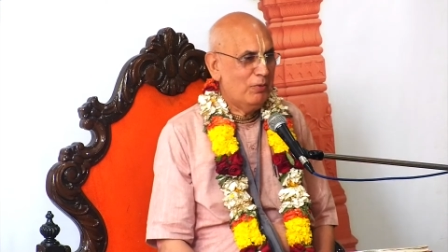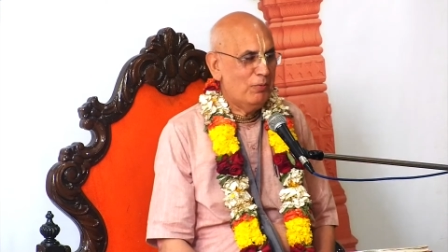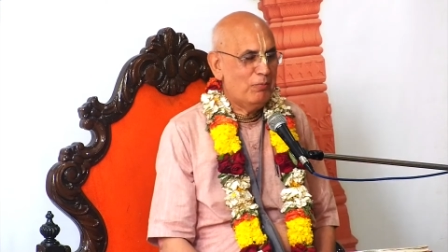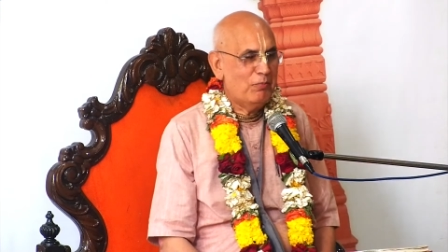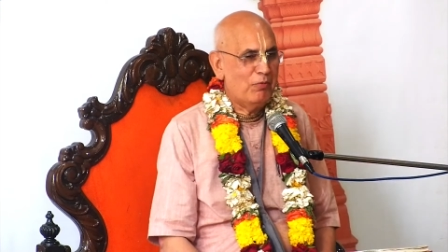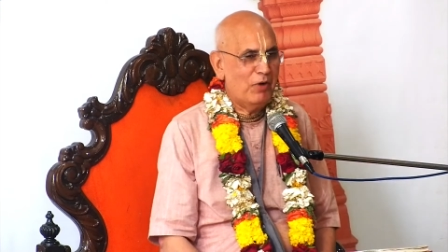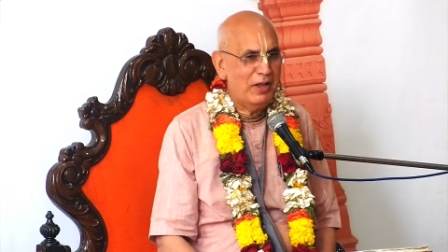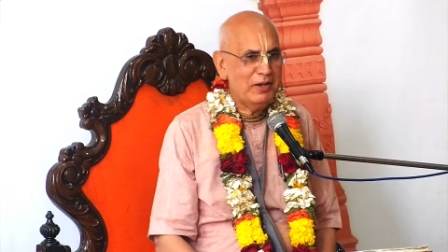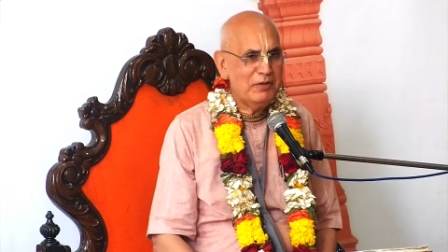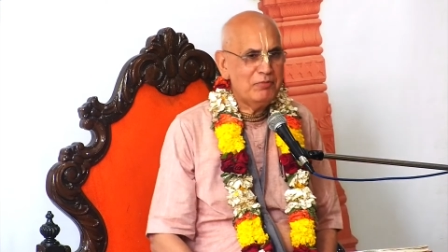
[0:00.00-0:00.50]

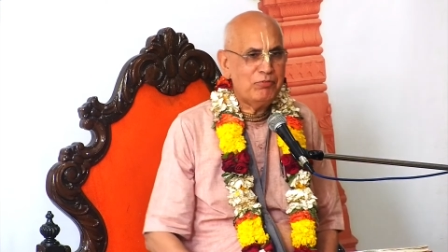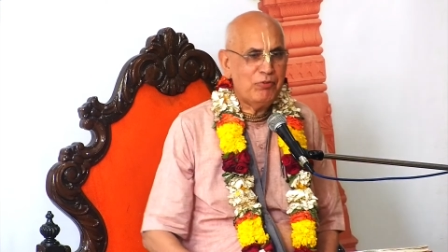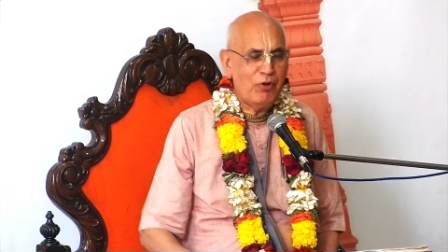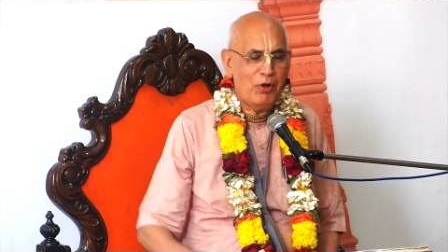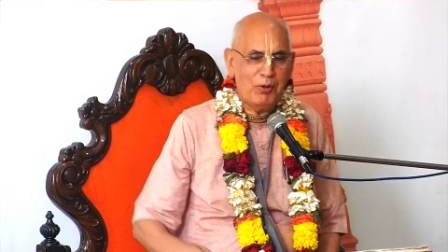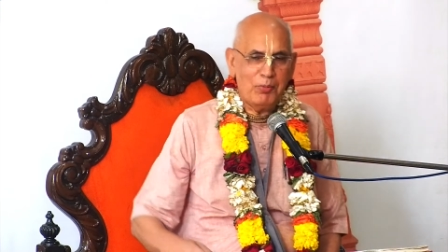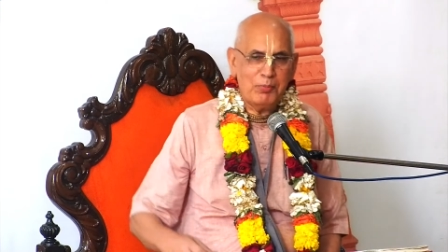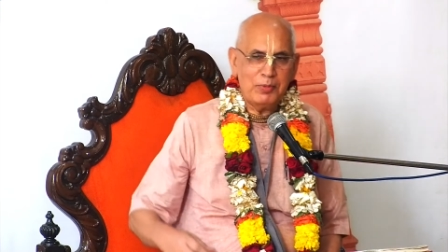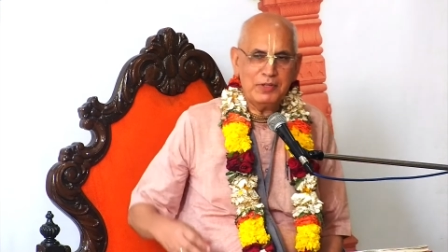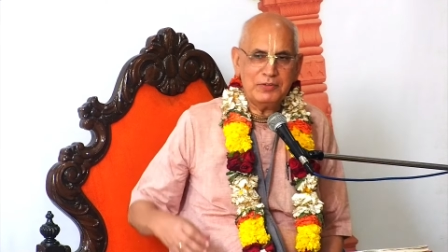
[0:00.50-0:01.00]
One
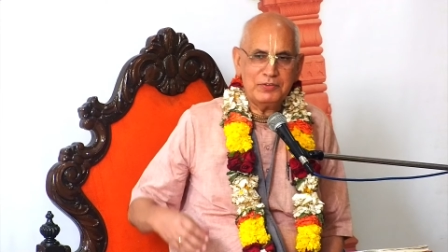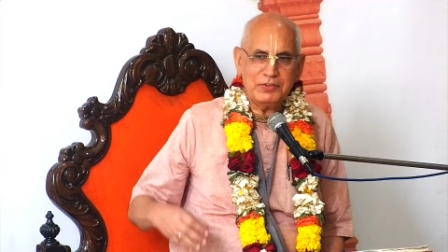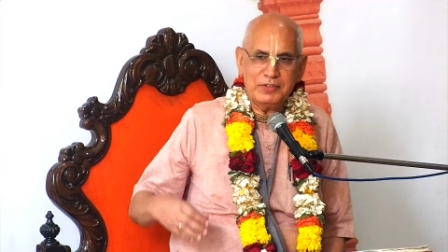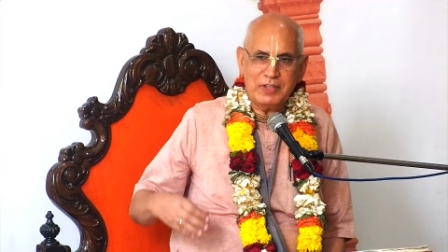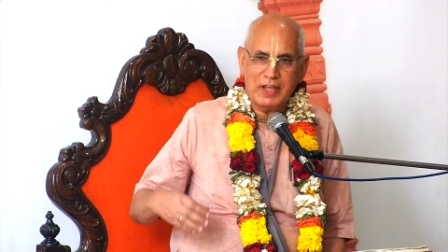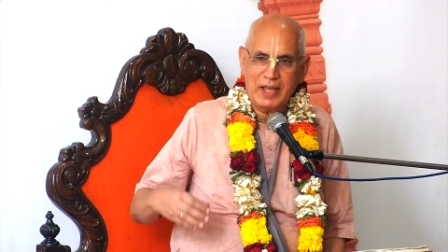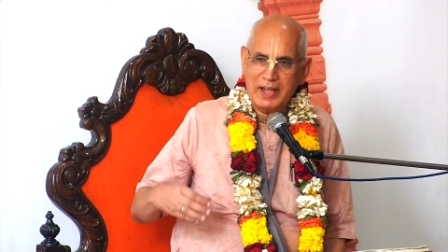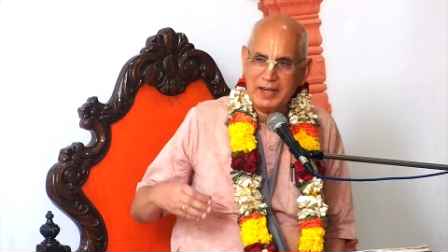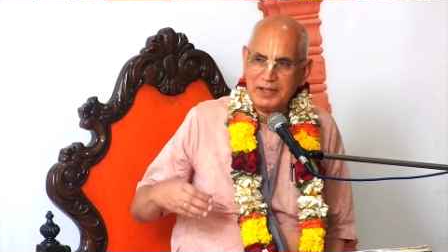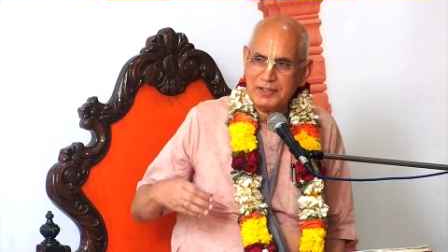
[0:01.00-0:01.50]
form is
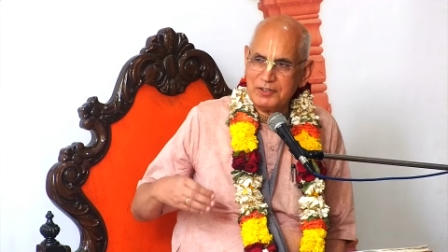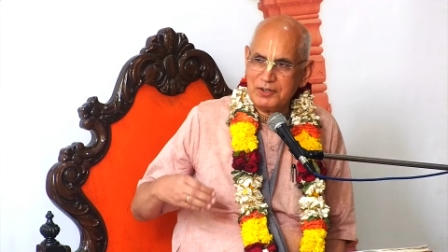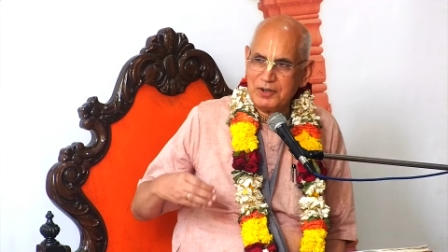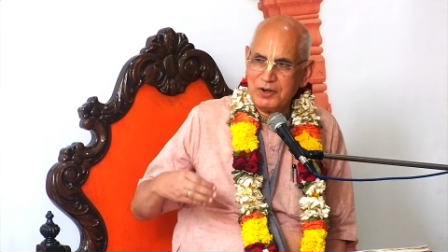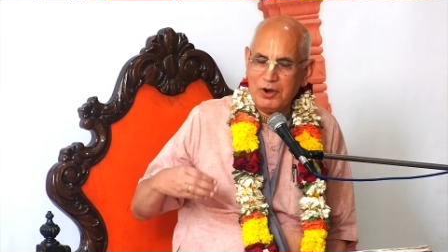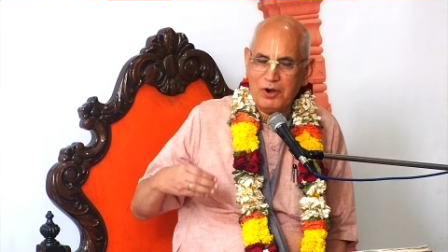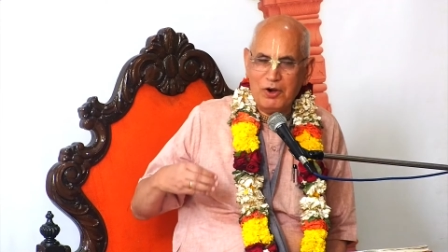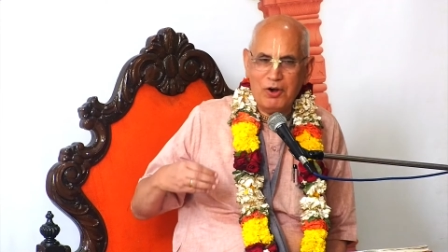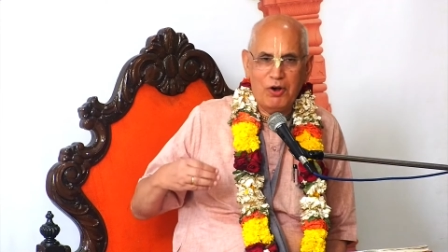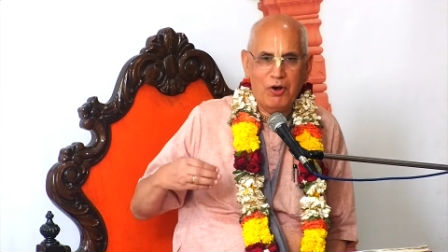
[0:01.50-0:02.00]
that
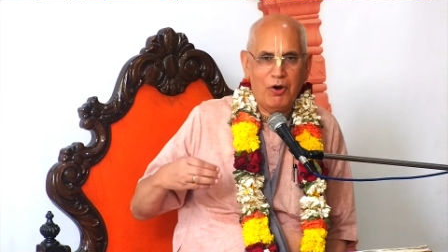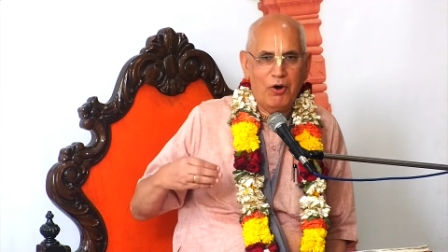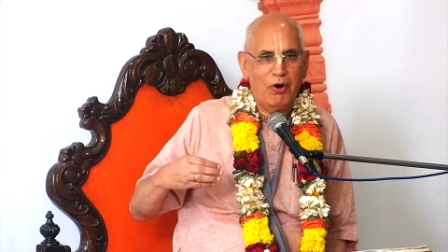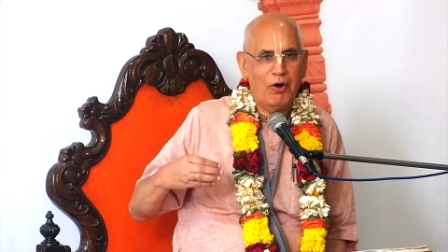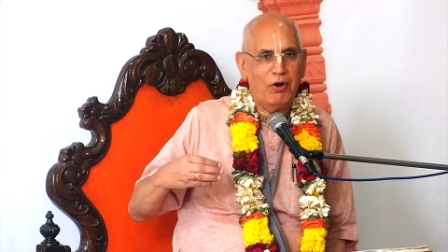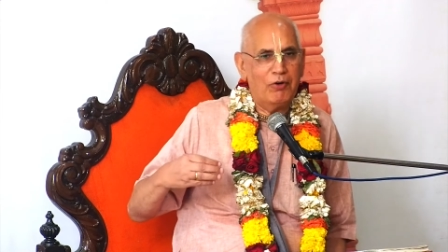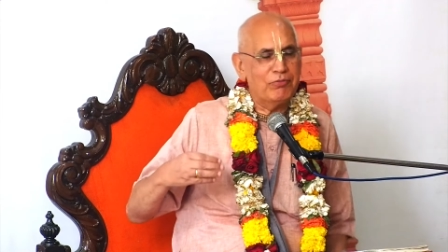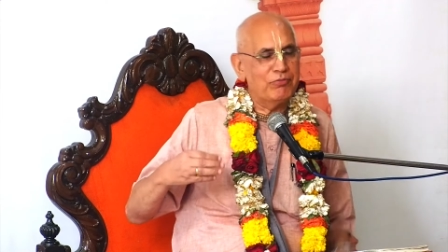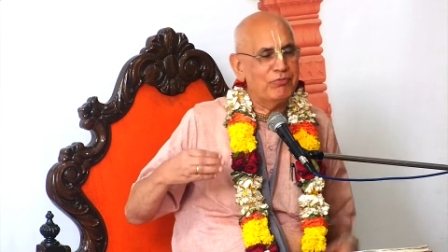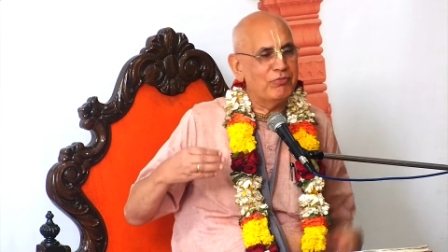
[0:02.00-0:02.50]

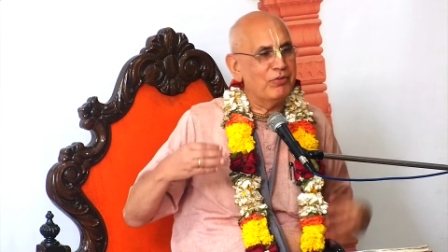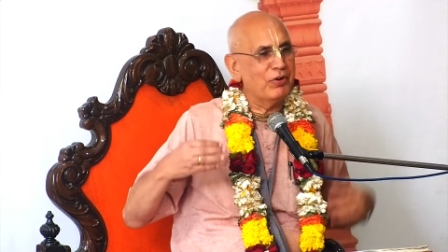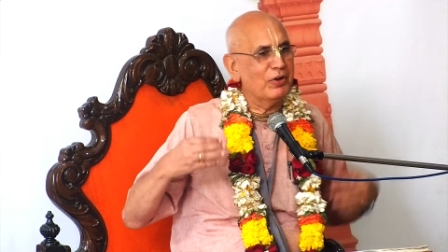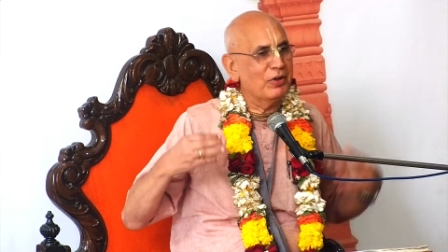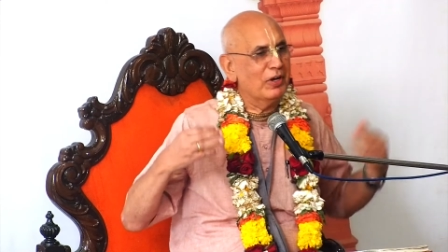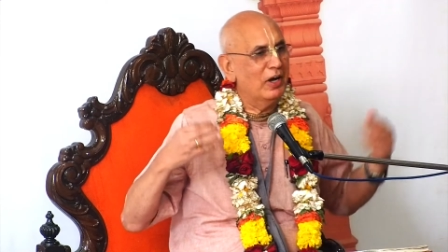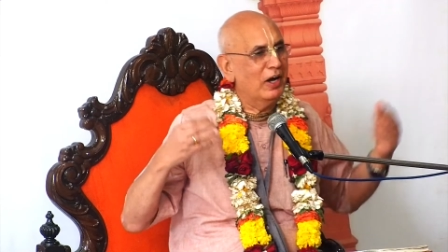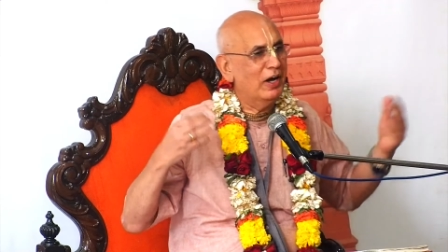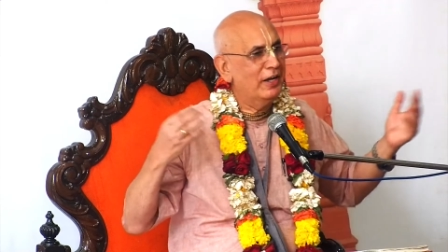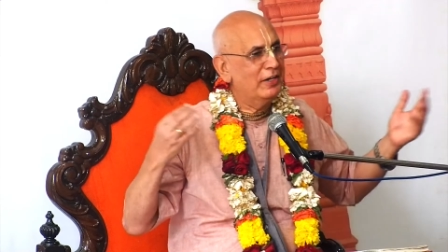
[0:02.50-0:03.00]
of
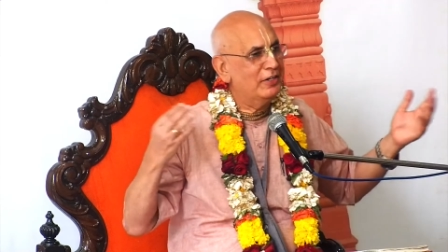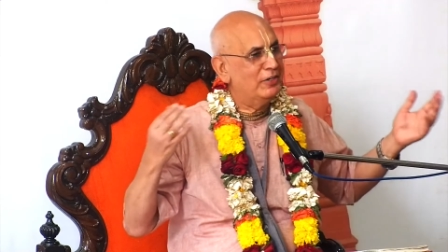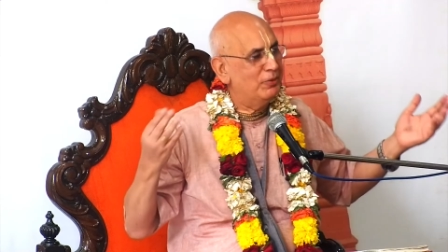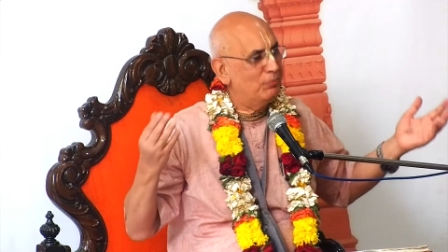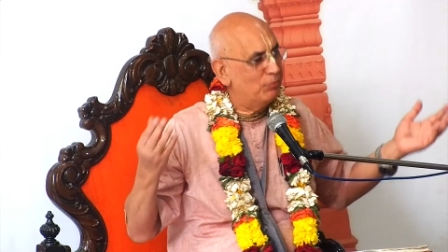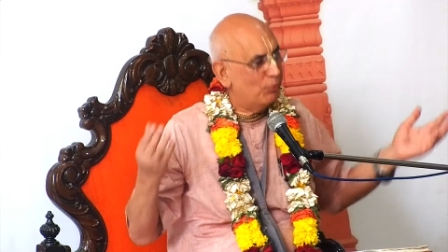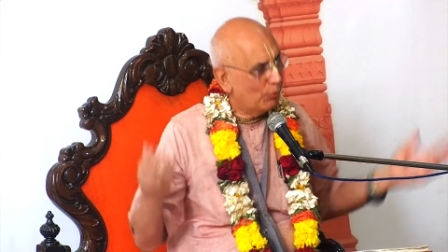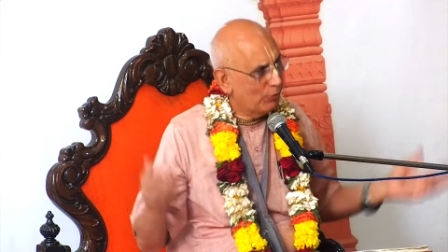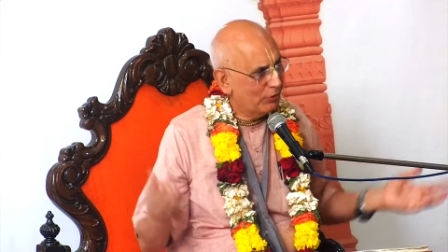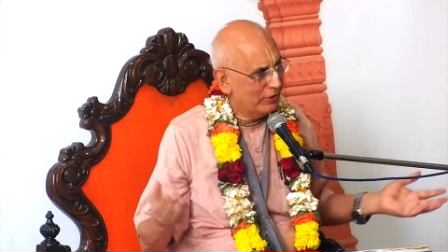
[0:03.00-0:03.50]
a
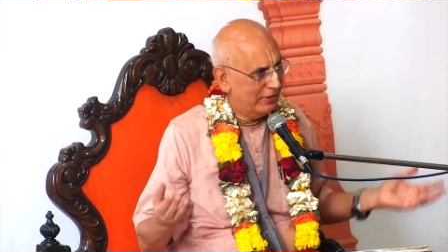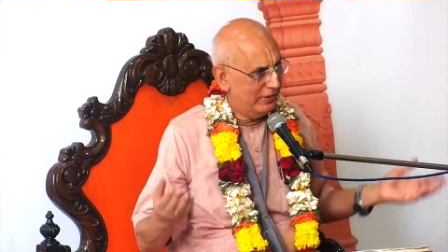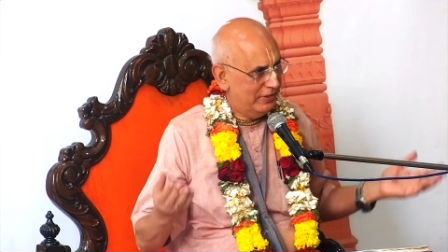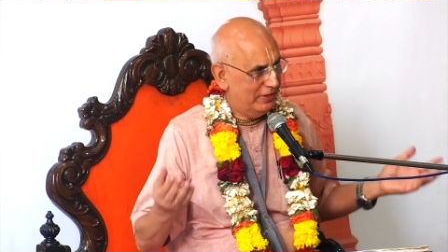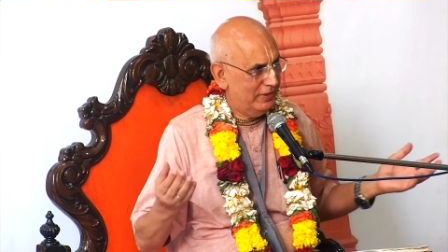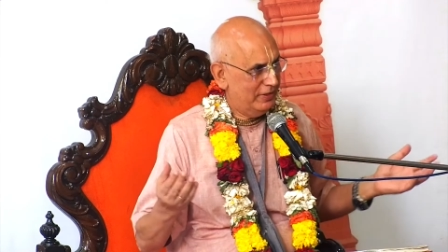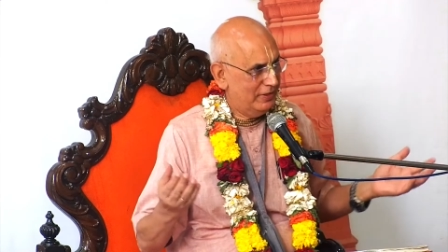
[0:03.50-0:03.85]
devotee,